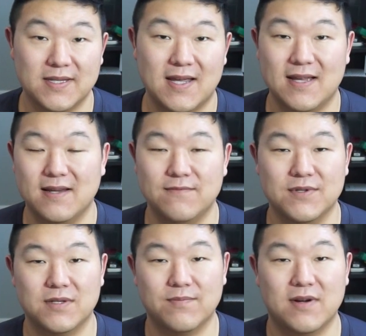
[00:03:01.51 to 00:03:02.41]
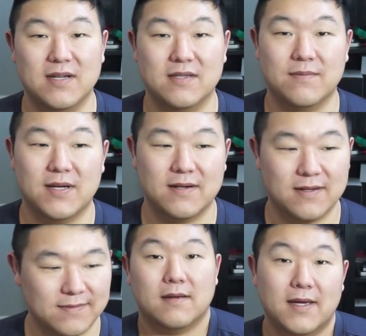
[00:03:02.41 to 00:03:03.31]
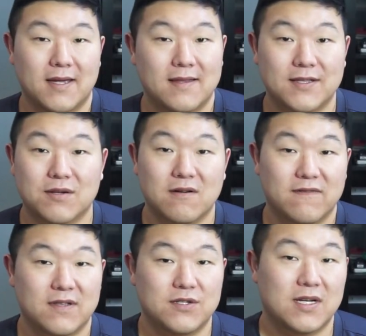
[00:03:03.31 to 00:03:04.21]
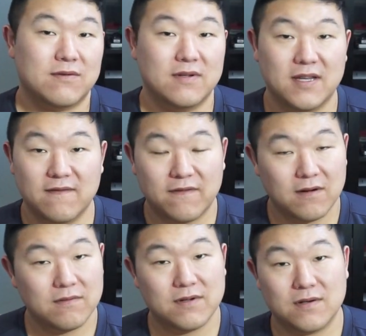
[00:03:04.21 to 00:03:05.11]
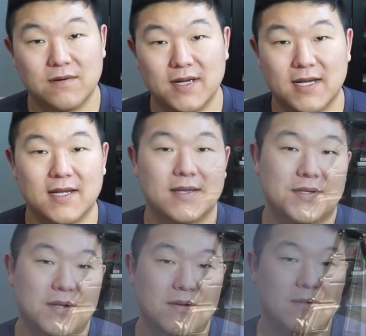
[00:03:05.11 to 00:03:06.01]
that and was surprised about it. And let's go over the general info real quick. So the